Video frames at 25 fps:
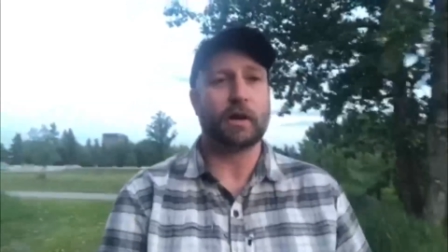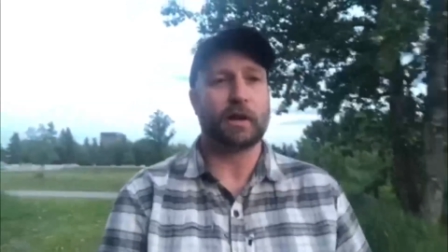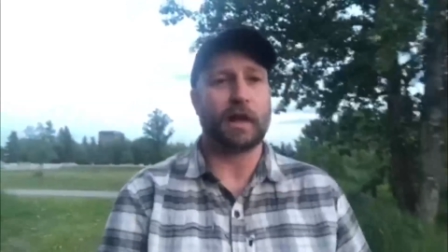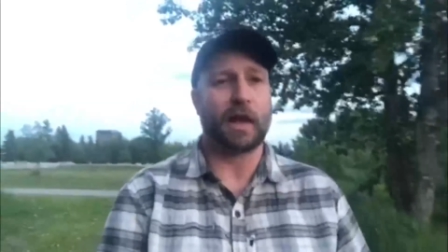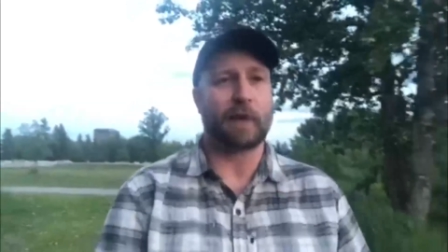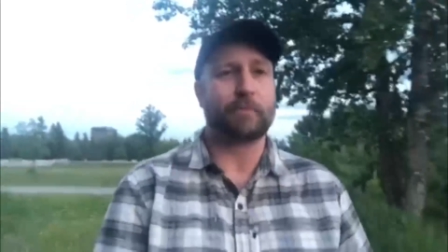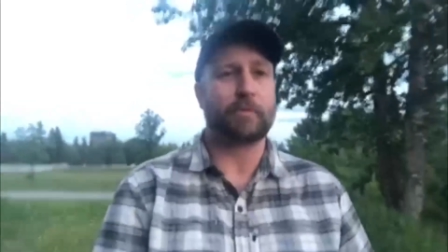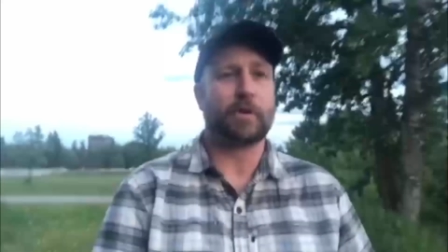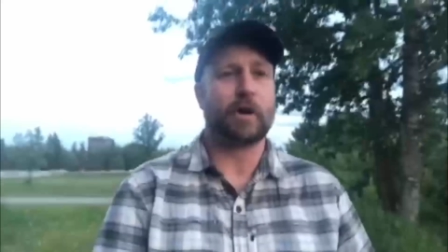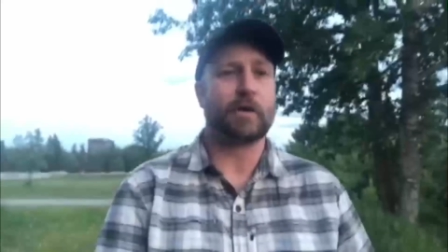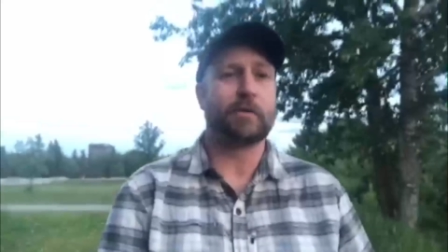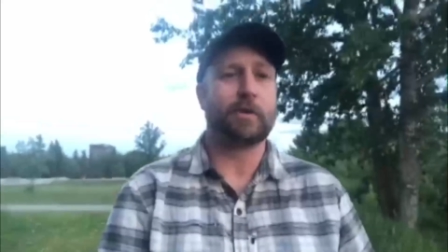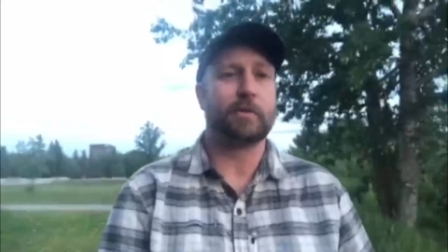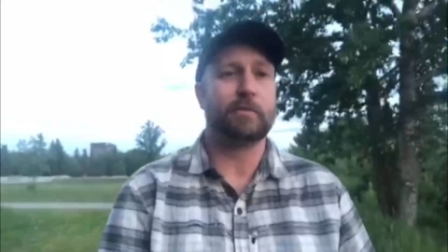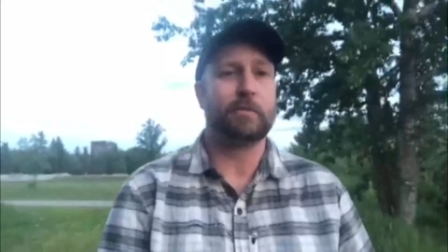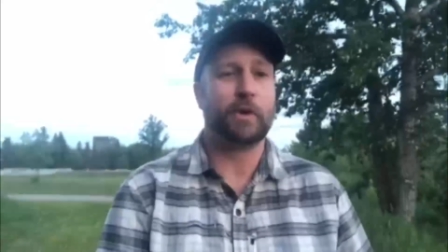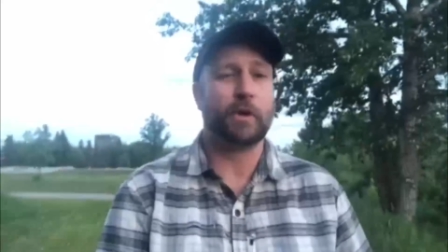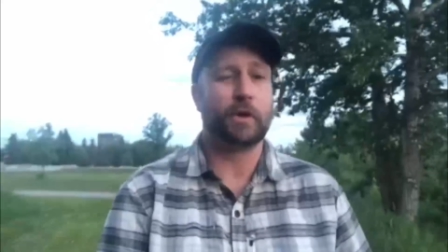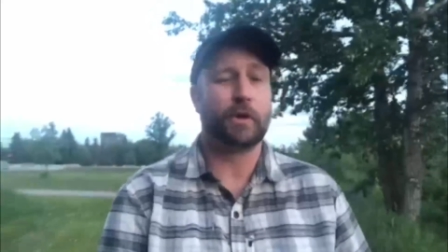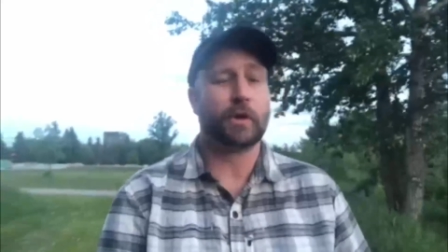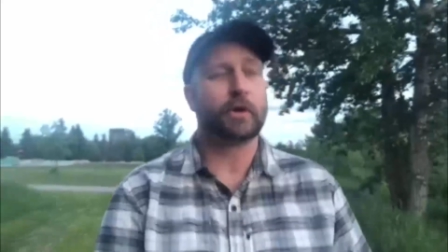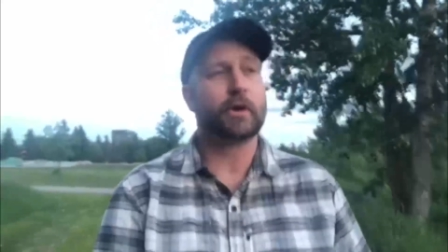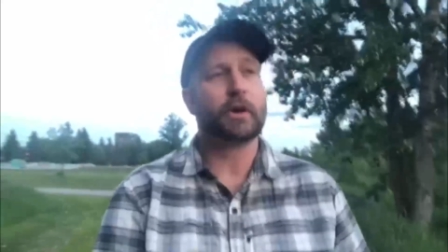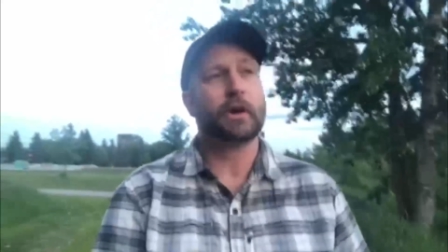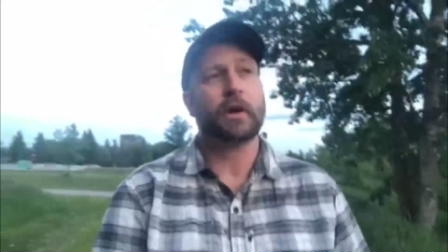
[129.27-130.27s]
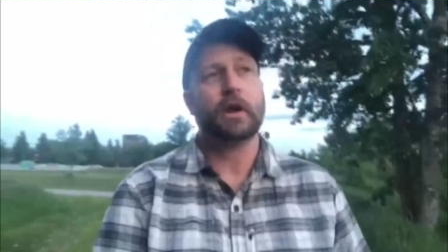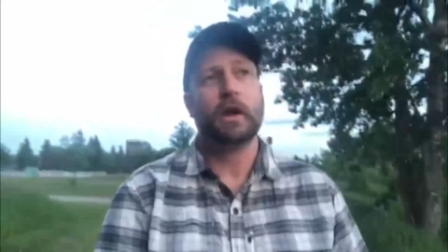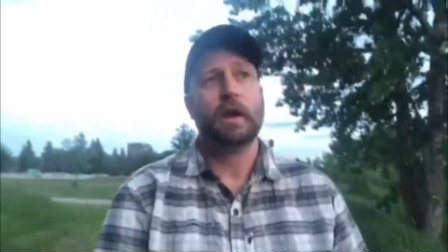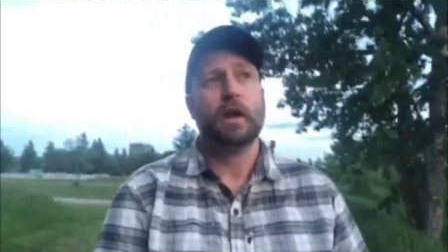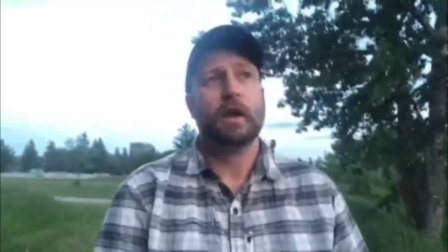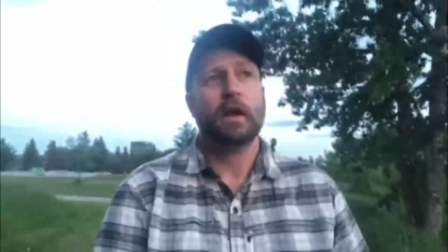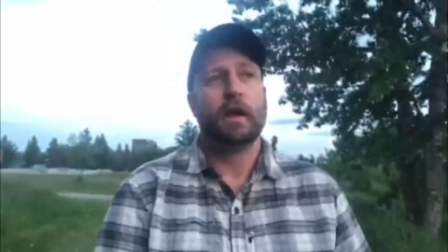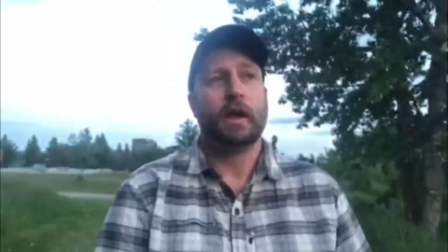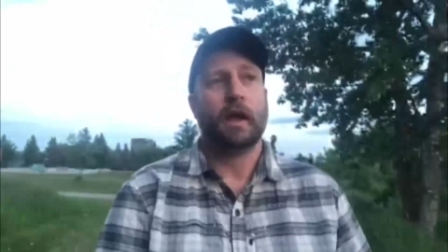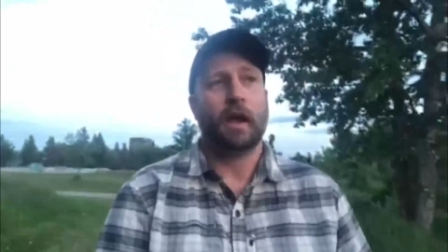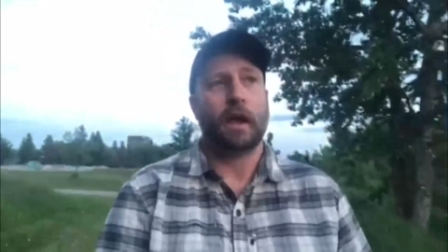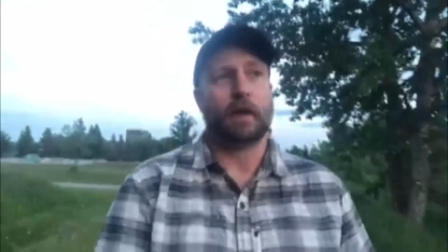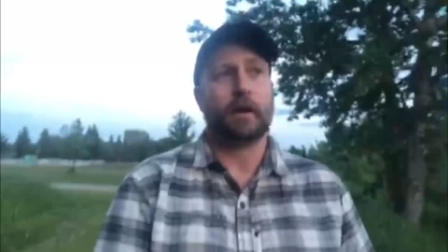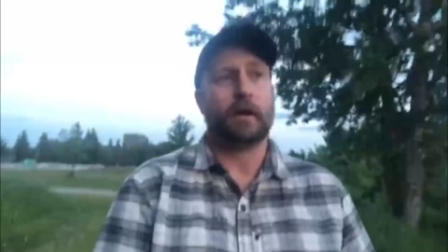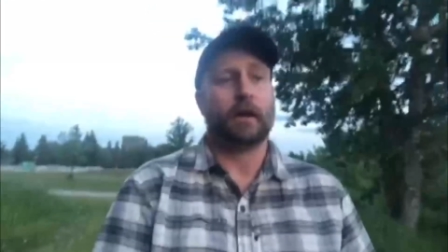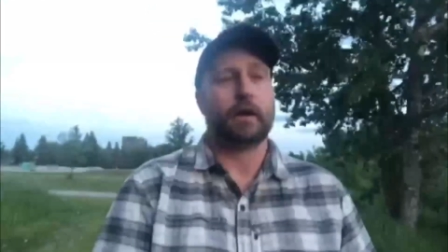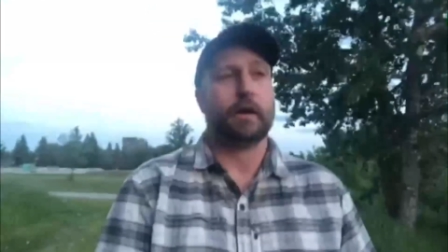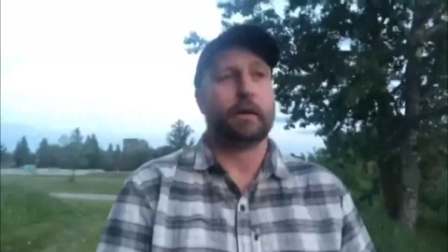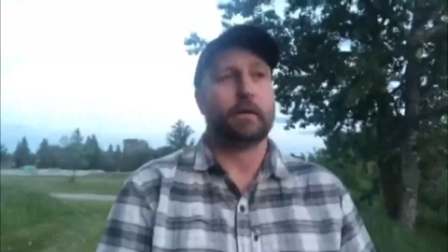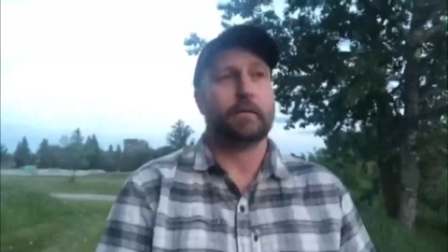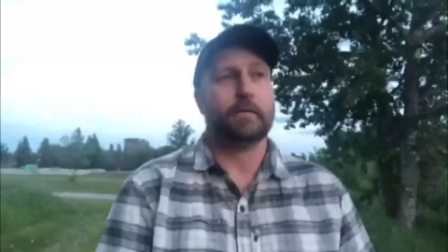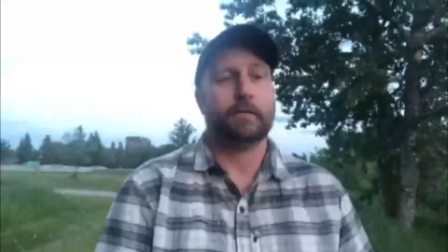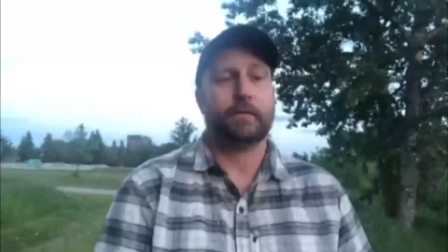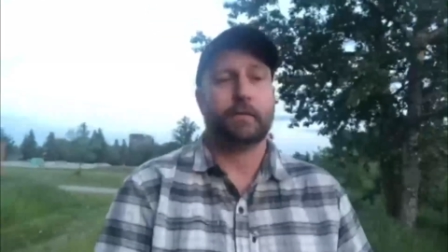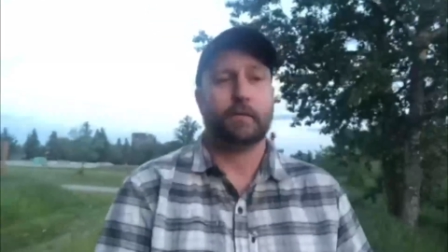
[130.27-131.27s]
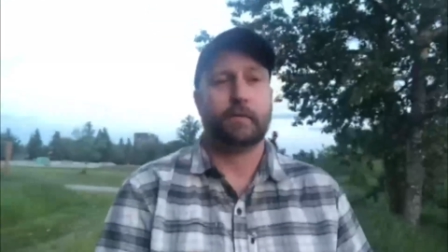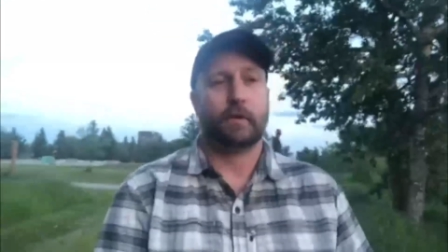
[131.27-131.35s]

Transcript: a laptop computer, and a,